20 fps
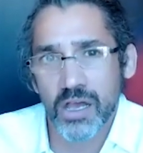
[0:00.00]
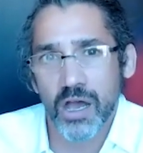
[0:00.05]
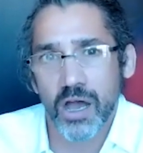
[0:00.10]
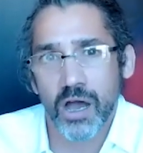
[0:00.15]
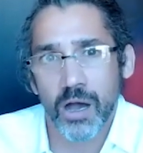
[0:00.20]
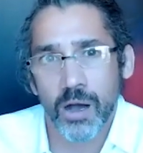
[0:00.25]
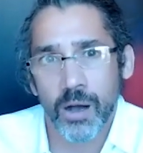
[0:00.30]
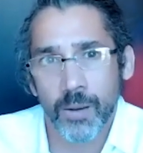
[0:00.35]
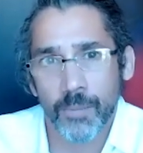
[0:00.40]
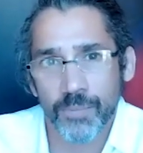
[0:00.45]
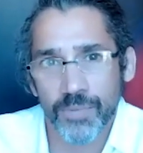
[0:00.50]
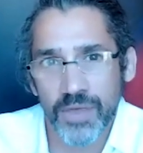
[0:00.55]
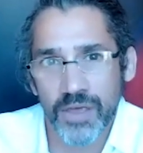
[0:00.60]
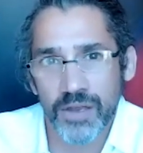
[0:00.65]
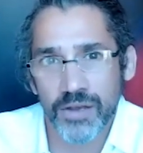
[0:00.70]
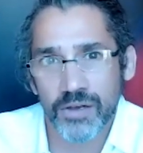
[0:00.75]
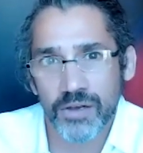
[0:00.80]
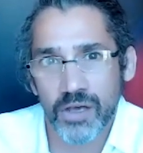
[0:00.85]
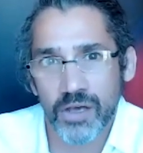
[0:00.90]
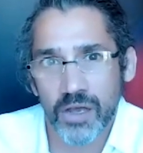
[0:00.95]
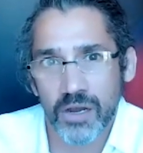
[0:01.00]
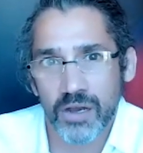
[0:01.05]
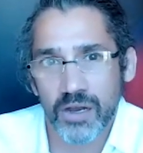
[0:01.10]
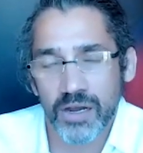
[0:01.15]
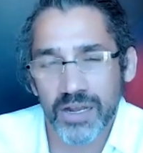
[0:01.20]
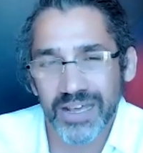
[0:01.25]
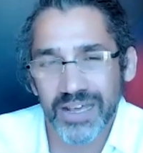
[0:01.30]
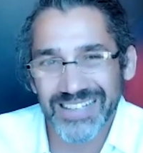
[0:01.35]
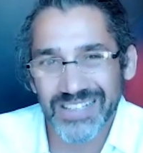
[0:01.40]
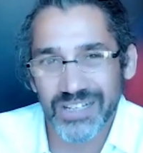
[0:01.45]
And
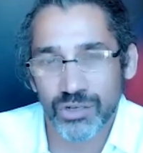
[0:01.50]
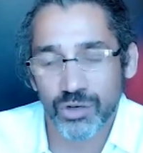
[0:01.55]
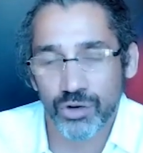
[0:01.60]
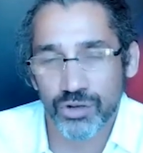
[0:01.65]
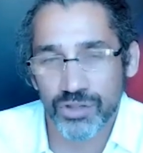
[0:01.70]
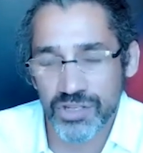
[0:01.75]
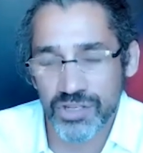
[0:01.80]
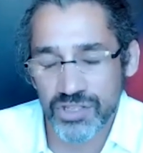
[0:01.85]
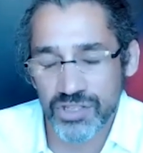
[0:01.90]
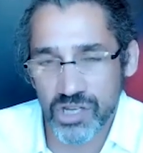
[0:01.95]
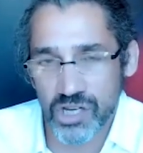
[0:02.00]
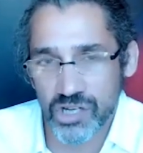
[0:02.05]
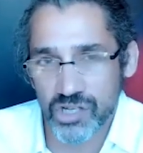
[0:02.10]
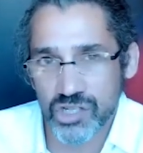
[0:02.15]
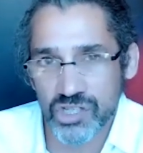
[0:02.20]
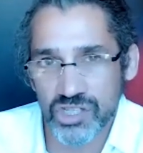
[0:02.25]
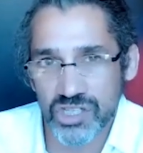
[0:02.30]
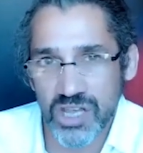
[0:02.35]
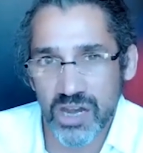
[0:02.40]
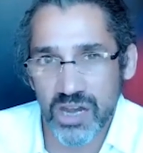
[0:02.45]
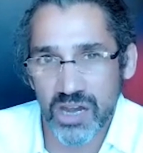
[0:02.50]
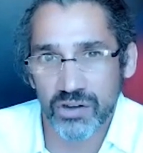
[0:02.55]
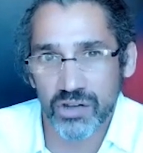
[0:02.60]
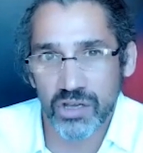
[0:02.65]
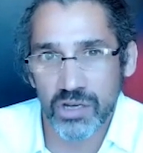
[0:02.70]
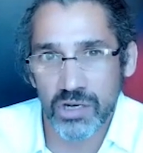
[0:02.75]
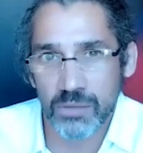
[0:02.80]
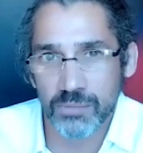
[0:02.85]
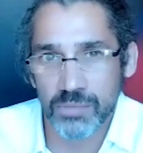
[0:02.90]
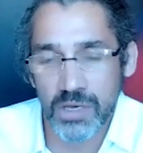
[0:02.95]
I guess a lot of the discussions there are
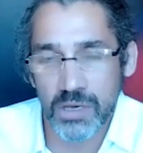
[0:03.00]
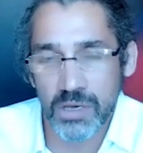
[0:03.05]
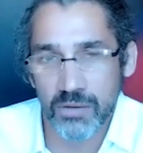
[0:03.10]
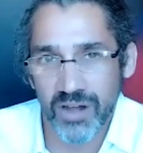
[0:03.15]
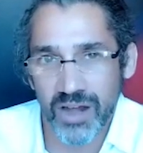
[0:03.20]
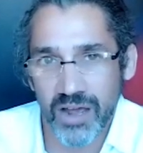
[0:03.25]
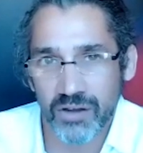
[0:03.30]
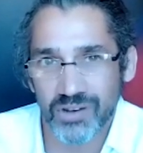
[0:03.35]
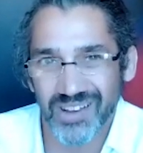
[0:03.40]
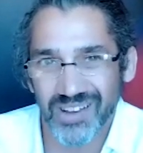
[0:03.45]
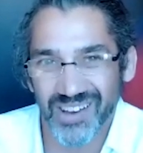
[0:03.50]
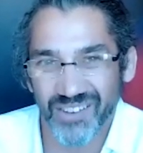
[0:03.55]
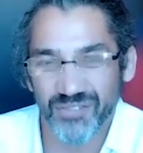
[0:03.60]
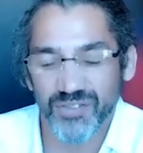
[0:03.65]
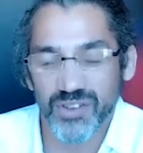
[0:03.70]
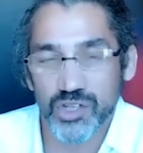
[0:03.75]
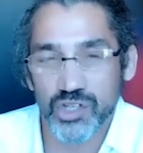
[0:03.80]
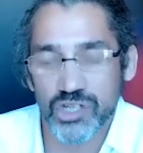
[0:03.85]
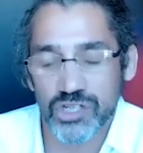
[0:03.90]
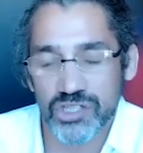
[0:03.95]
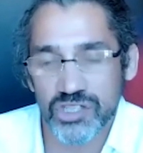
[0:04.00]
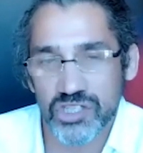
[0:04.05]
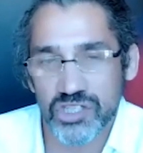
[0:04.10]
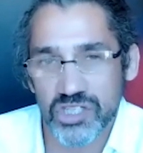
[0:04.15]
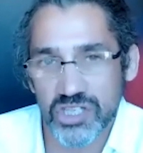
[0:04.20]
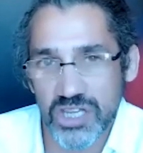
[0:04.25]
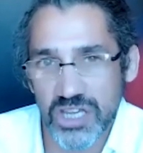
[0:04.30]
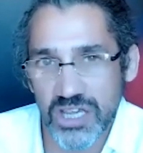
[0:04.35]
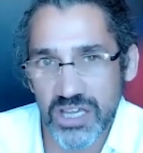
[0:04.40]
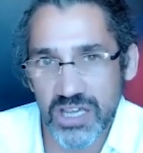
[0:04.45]
going to be around
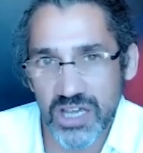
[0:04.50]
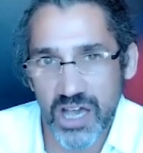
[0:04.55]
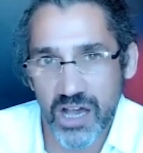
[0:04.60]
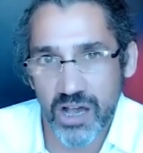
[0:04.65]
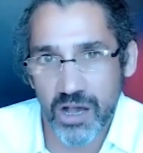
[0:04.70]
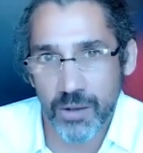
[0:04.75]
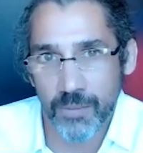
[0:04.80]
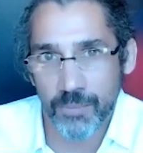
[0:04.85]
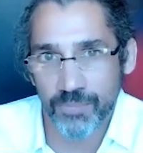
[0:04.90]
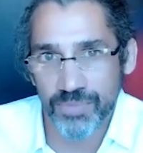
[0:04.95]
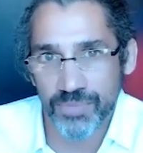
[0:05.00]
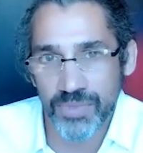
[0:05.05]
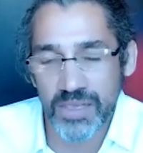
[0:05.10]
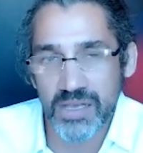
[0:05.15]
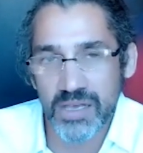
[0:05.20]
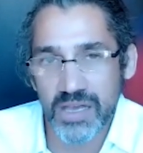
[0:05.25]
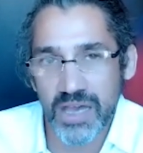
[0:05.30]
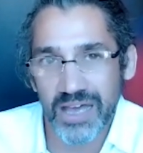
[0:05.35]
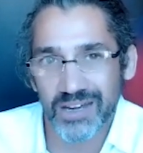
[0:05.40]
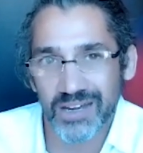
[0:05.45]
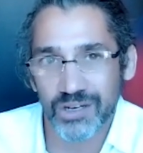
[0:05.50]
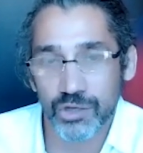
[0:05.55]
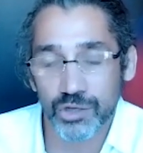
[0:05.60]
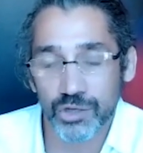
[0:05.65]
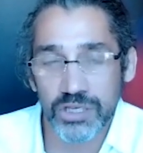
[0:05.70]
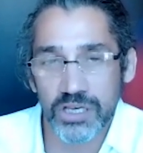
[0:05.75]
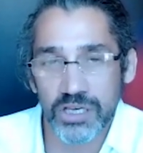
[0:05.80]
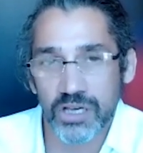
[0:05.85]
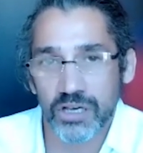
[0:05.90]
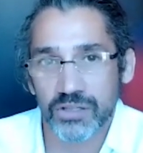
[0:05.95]
efficiency and
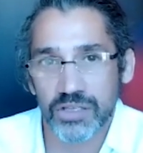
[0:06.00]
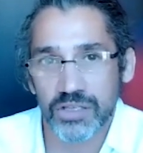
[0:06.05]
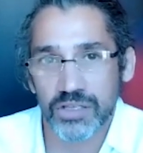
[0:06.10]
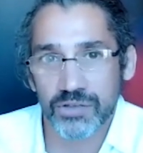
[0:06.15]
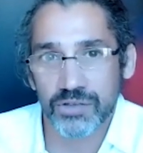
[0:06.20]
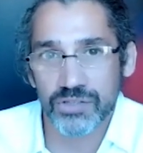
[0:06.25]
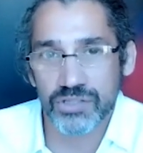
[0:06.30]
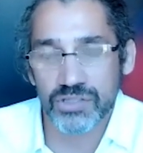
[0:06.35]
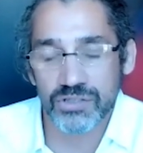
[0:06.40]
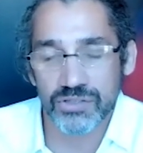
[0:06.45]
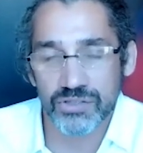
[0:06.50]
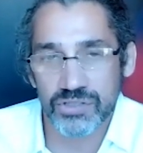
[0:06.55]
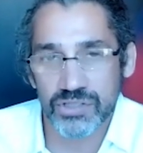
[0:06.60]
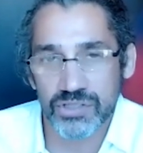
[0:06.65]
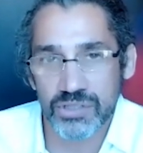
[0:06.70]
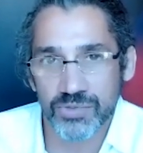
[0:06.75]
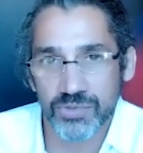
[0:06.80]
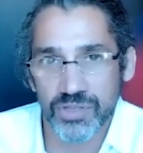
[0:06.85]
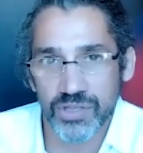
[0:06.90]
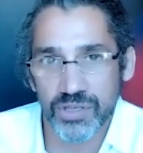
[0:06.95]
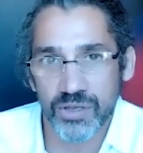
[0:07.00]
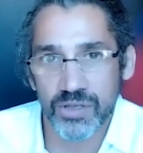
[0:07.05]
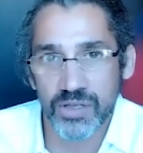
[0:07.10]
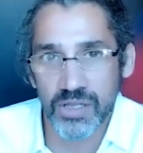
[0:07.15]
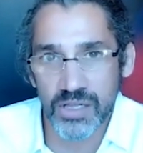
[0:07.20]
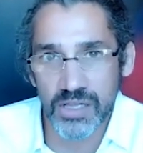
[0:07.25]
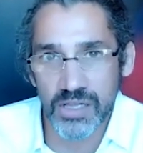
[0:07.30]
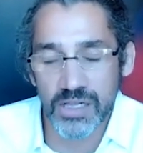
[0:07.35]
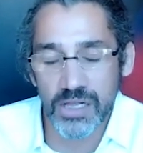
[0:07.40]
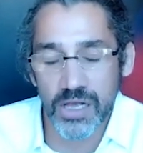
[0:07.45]
looking at some of the
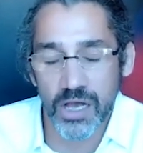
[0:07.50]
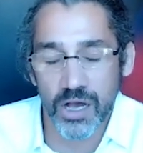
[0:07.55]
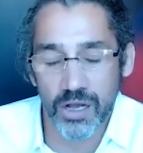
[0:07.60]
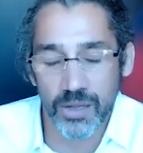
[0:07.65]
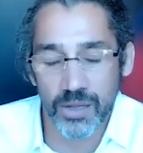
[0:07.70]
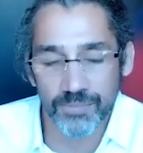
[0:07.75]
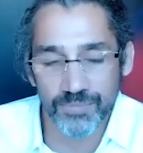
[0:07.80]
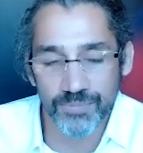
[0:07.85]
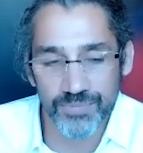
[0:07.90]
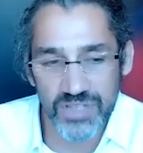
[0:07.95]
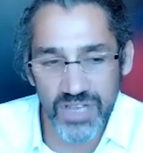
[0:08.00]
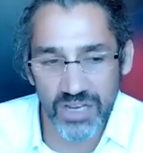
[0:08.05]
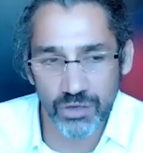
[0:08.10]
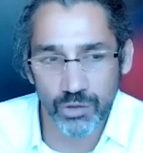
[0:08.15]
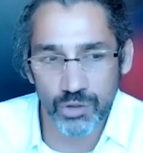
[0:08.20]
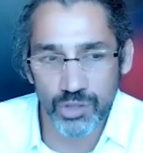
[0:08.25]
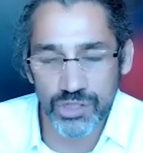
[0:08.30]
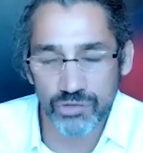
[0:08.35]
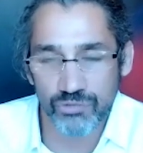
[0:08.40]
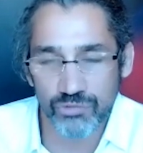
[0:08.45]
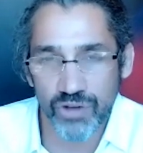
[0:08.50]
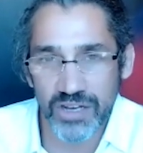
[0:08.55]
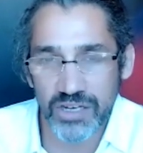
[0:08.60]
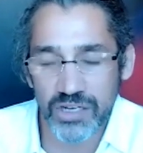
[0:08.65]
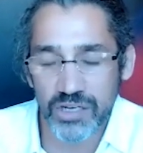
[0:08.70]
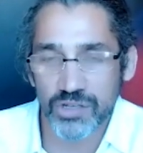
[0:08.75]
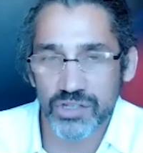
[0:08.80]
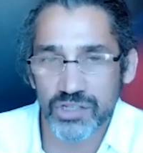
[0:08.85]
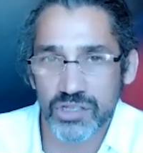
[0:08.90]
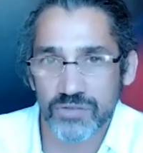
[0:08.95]
technology
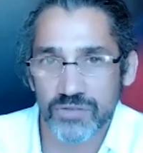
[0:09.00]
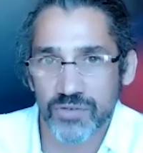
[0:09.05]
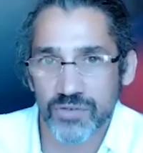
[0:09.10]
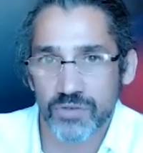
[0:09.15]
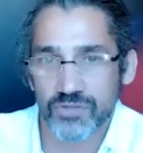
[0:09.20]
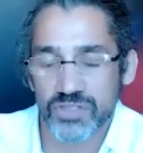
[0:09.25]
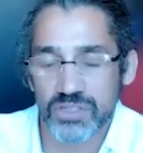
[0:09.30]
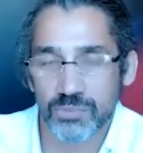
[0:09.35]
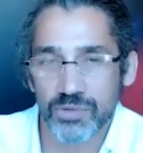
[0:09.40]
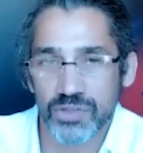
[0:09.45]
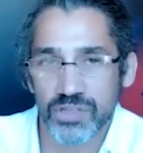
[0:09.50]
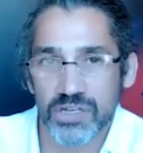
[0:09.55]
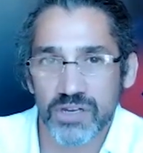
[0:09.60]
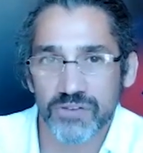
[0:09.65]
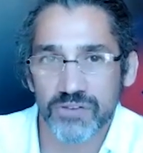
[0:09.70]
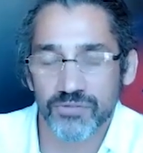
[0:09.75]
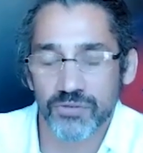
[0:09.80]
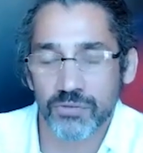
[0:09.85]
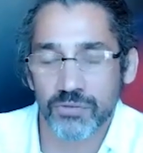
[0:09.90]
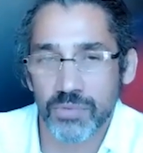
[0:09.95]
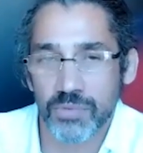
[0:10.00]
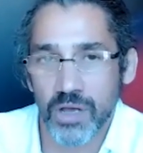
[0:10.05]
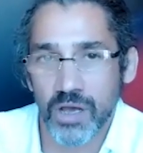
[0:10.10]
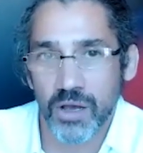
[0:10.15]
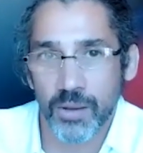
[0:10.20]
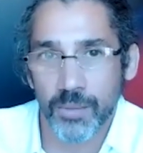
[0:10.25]
readiness of some of the different